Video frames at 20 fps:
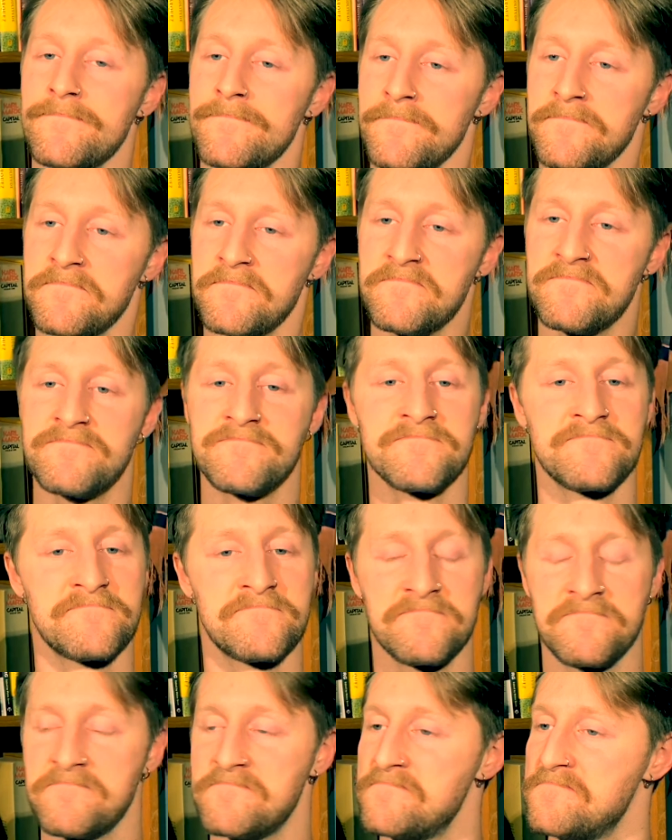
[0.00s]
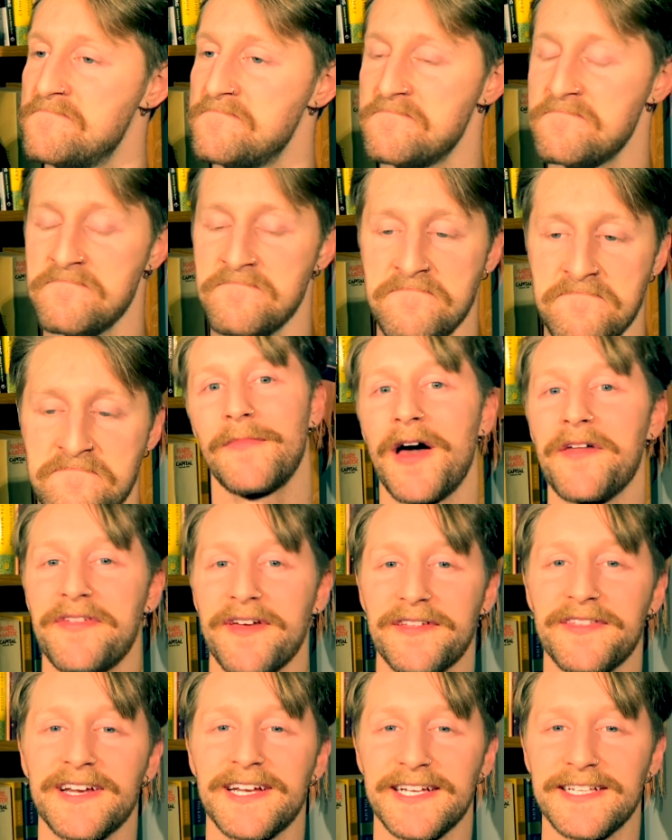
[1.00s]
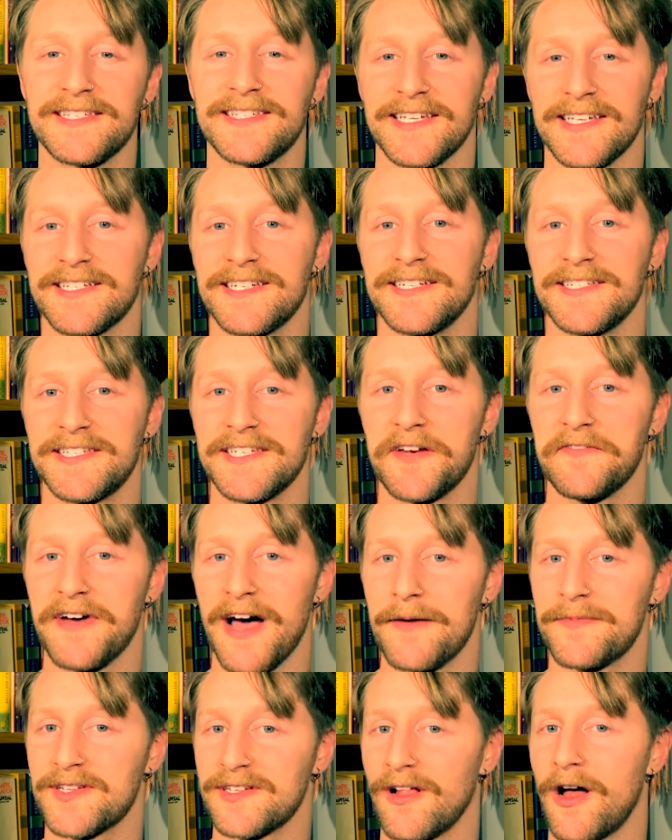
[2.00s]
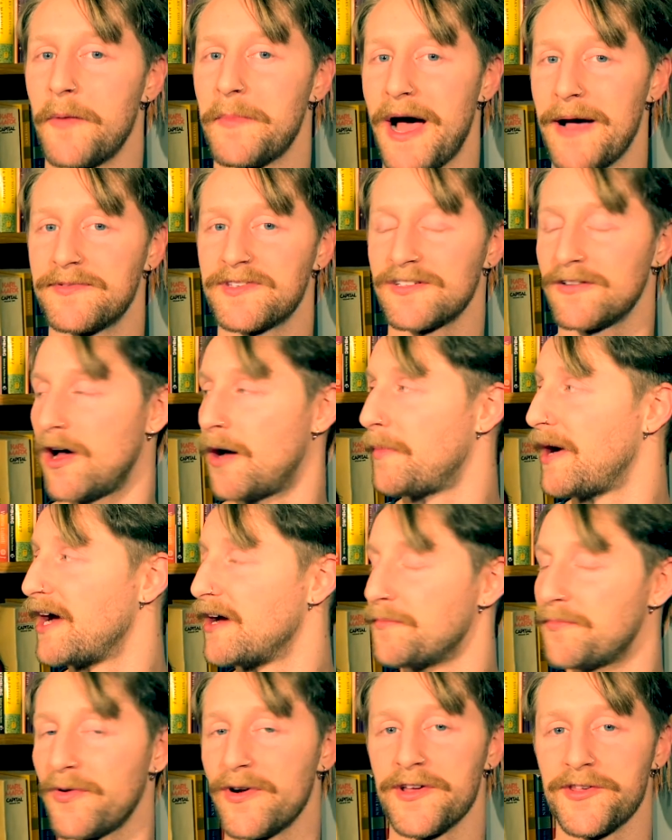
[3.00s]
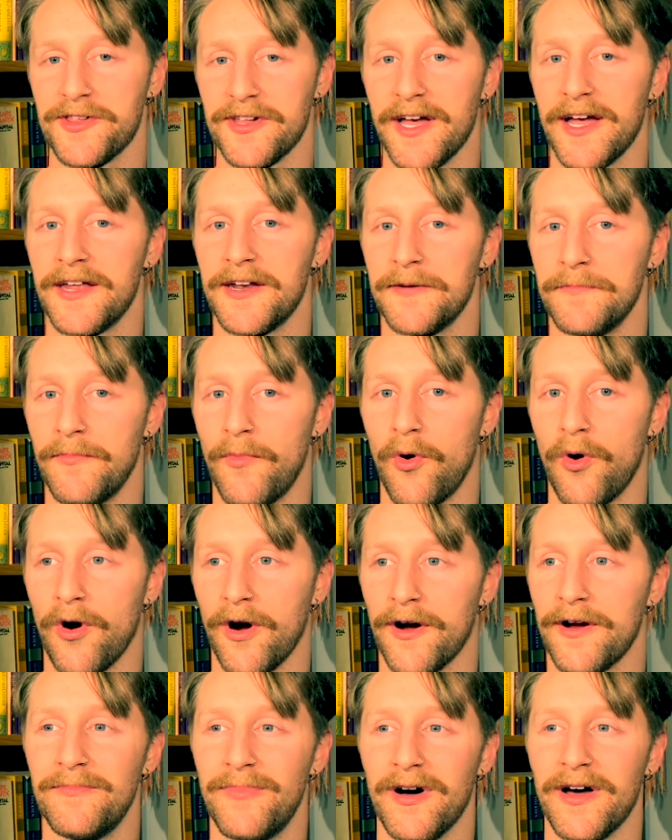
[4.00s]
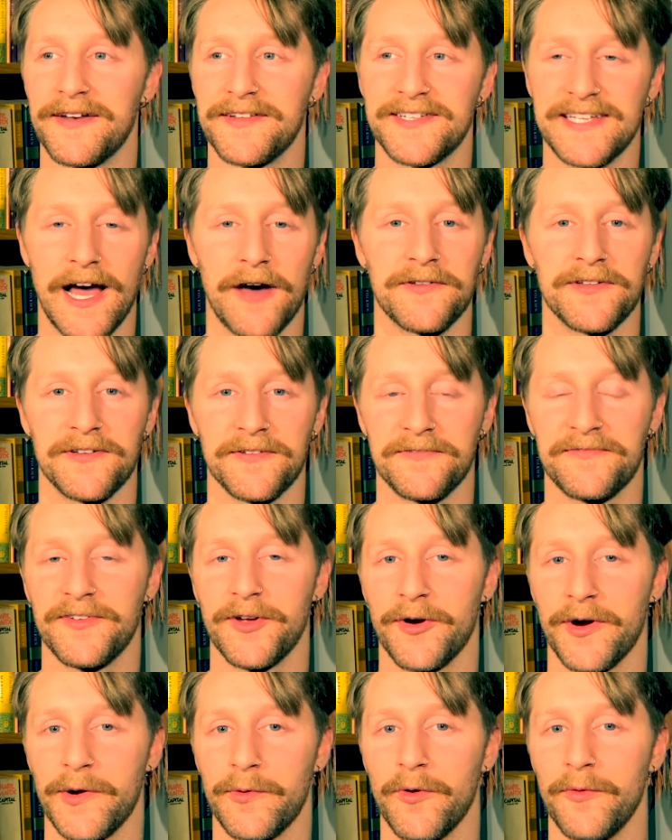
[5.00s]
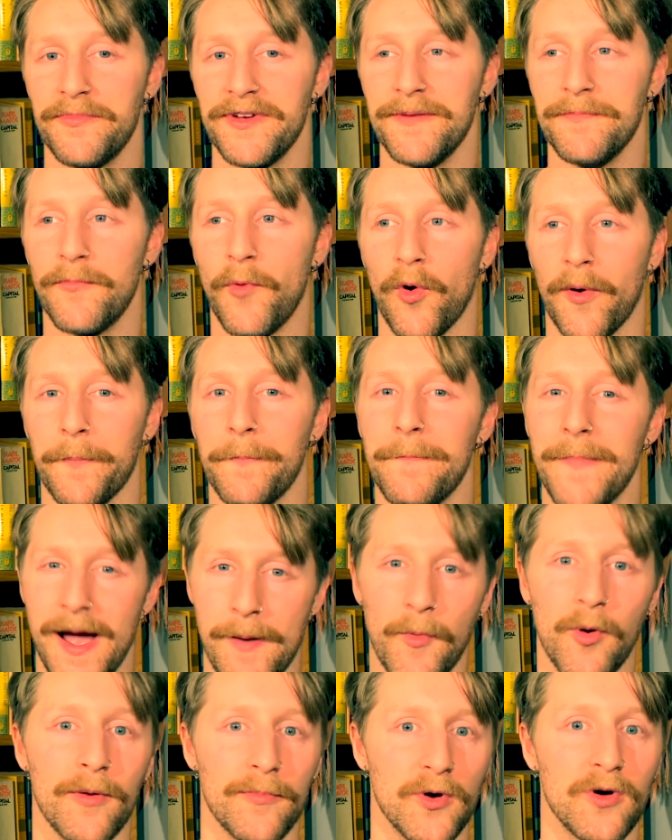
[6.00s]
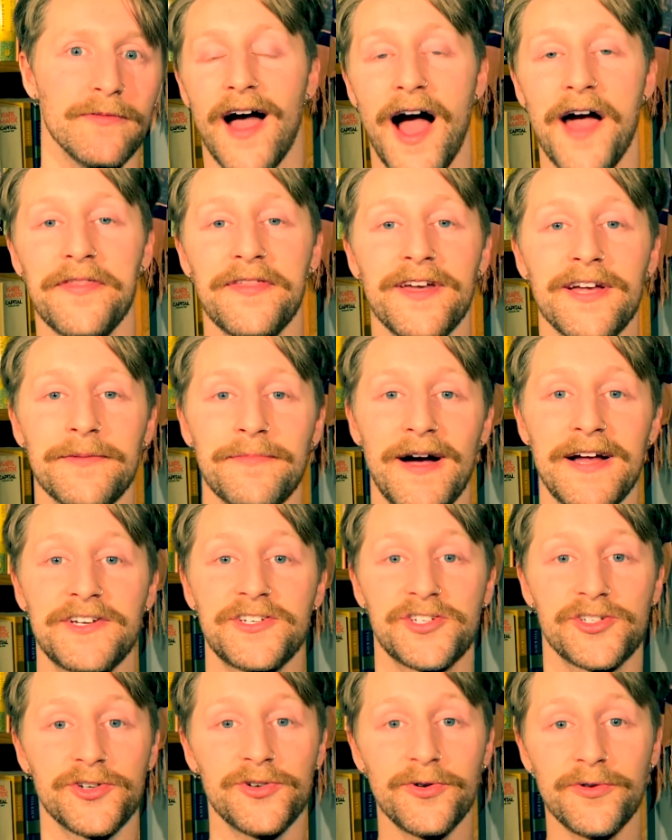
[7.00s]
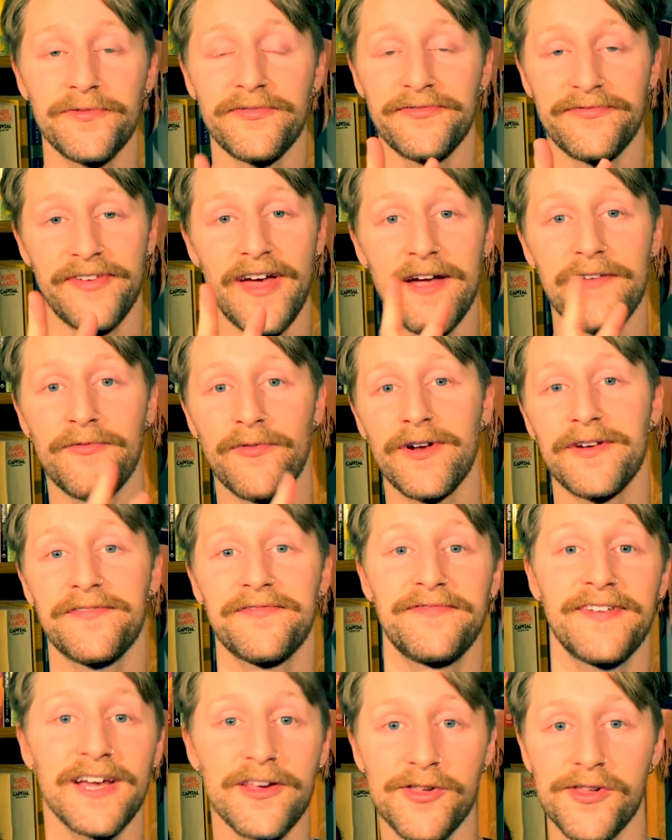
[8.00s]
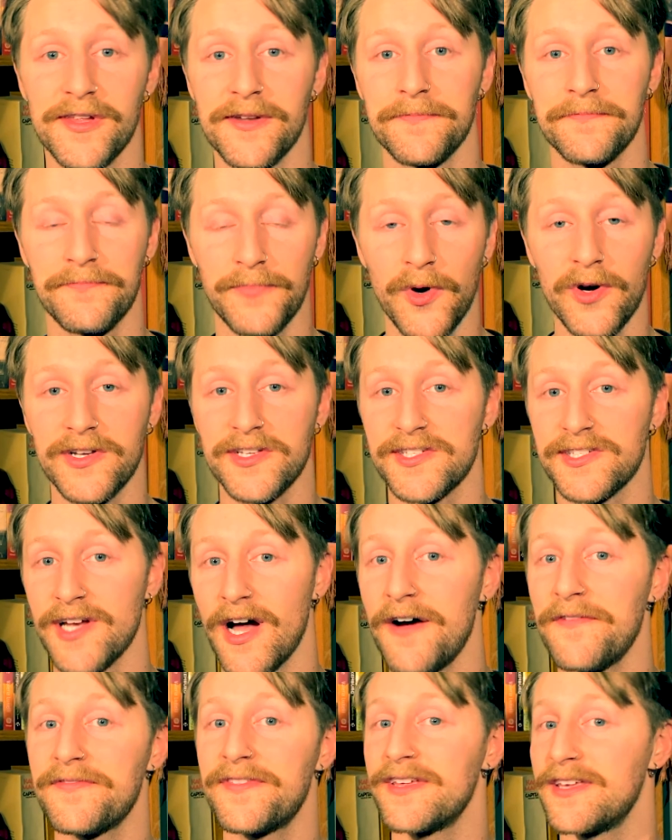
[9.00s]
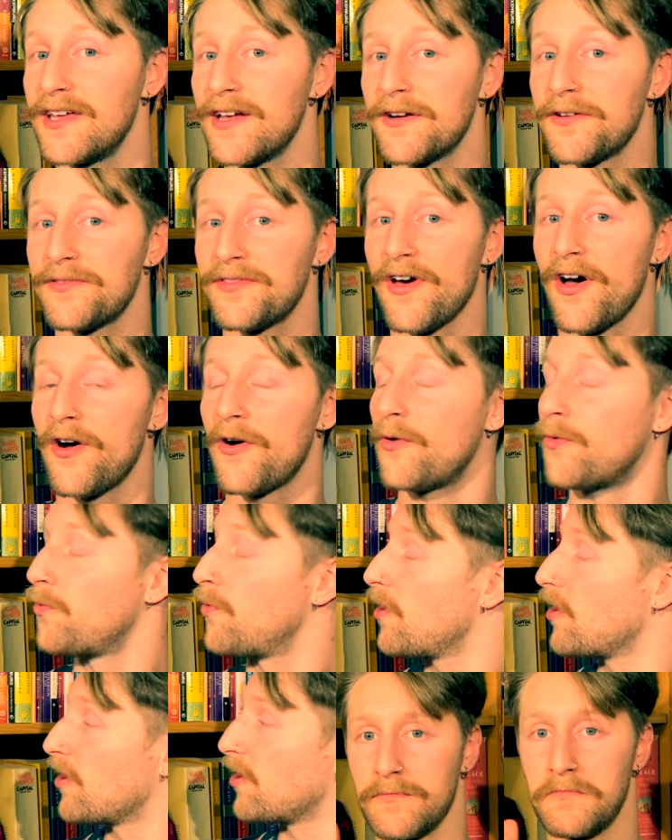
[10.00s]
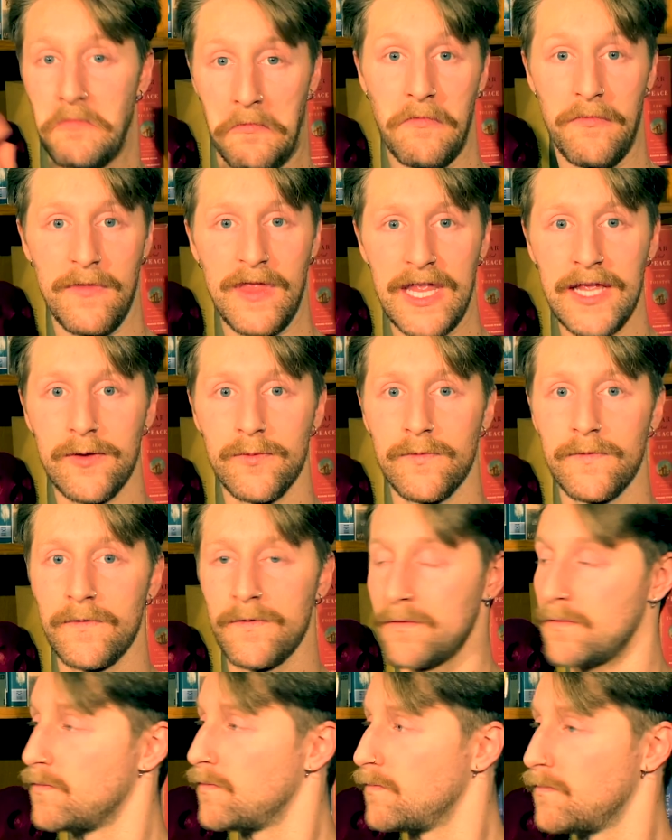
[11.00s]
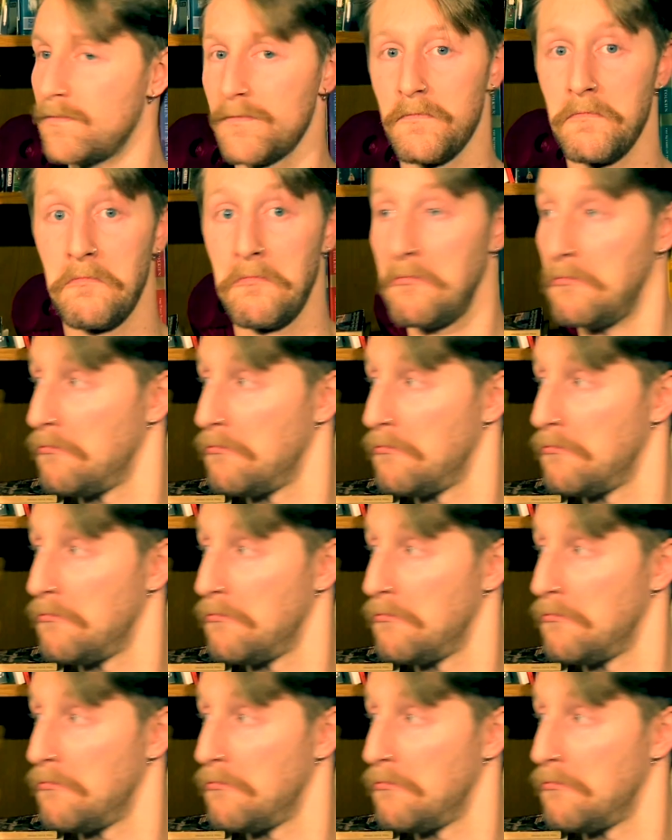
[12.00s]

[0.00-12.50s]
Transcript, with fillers: and The Sound and the Fury. I think the consistency of Absalom Absalom I appreciated more, but Sound and the Fury will be more memorable. I think my two favorite fiction books of the year, though, were Mohsin Hamid's Exit